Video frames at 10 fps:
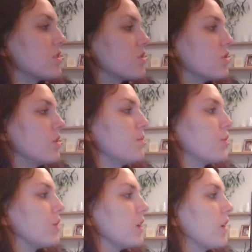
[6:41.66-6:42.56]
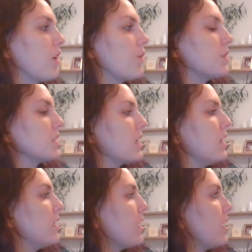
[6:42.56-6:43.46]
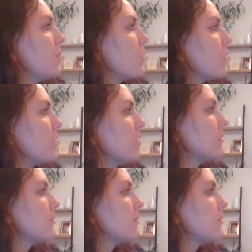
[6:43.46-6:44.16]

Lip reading: Judy Moody, was in a moodle.